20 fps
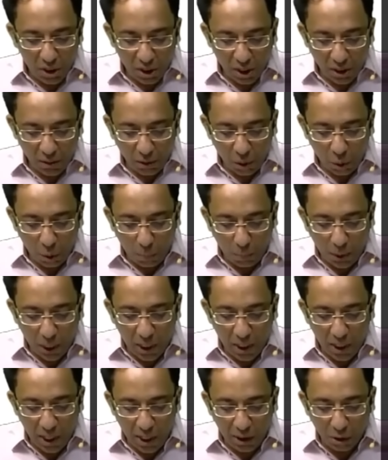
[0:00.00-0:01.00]
You
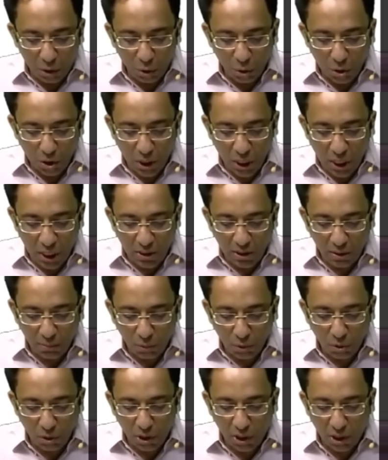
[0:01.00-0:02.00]
bring enthusiasm
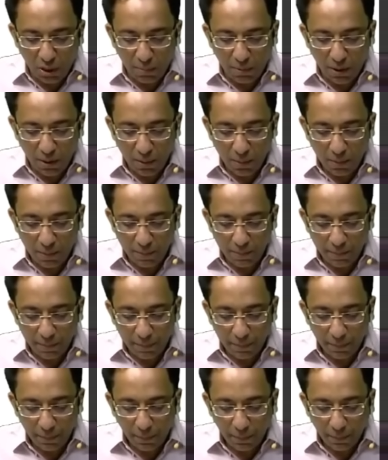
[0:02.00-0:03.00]
to the table.
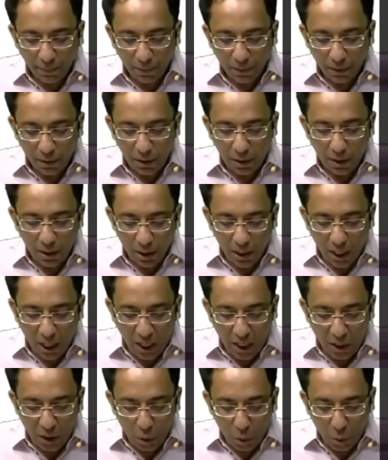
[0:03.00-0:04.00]

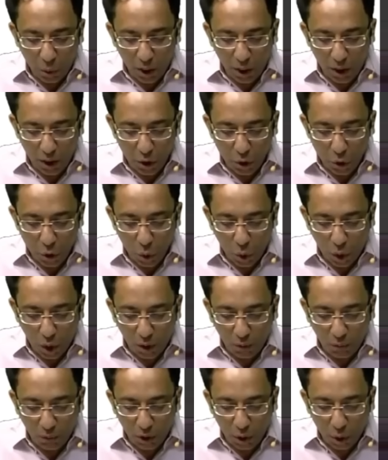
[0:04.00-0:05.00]
And you enjoy
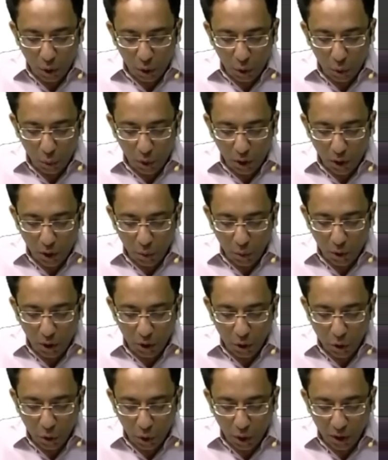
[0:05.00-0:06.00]
what you are doing, you
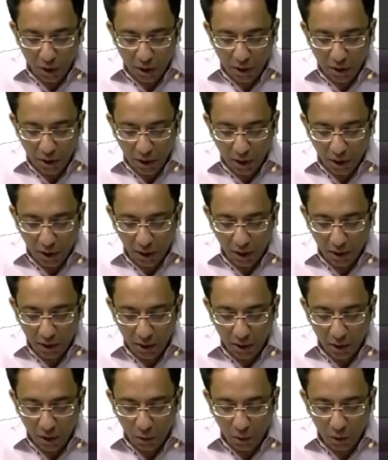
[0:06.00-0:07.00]
enjoy the journey.
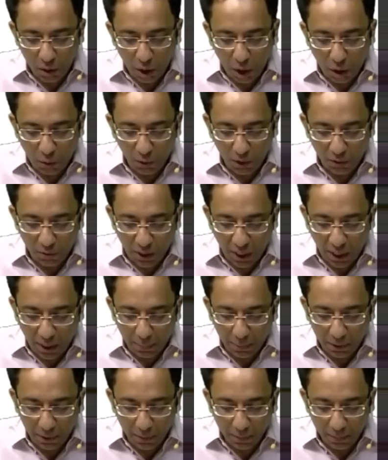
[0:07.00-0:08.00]
Now what will
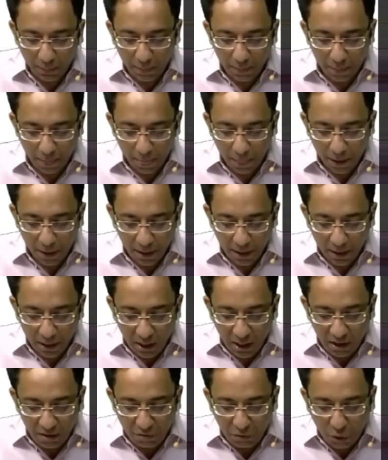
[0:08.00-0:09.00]
happen?
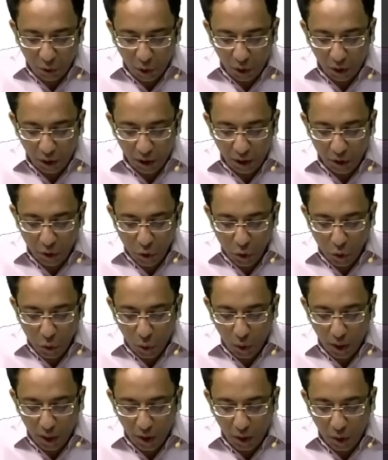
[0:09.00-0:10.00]
If you are
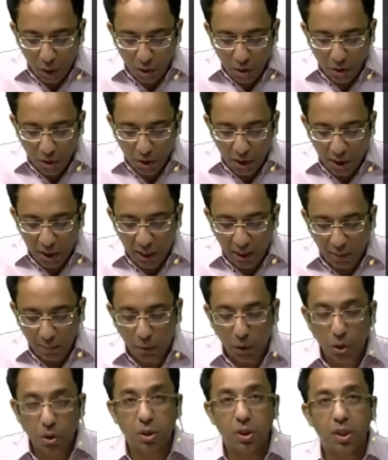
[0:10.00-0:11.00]
enjoying your studying
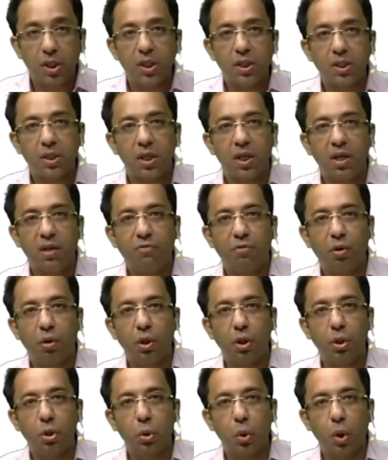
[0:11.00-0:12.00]
process, if you are
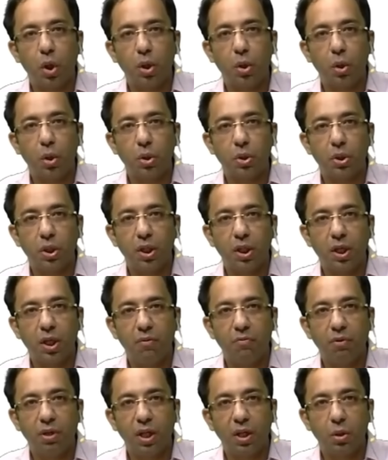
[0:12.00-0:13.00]
enjoying your journey
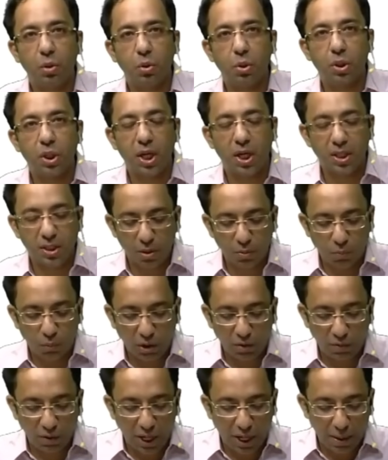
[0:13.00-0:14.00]
with enthusiasm,
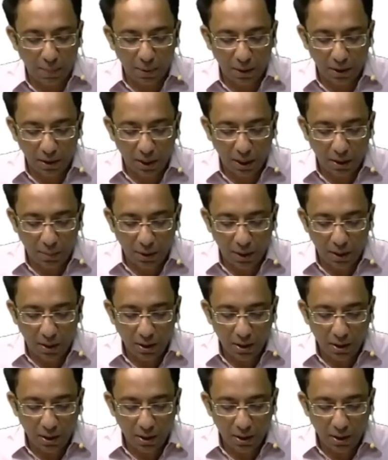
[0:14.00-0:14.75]
what will happen? Tell me.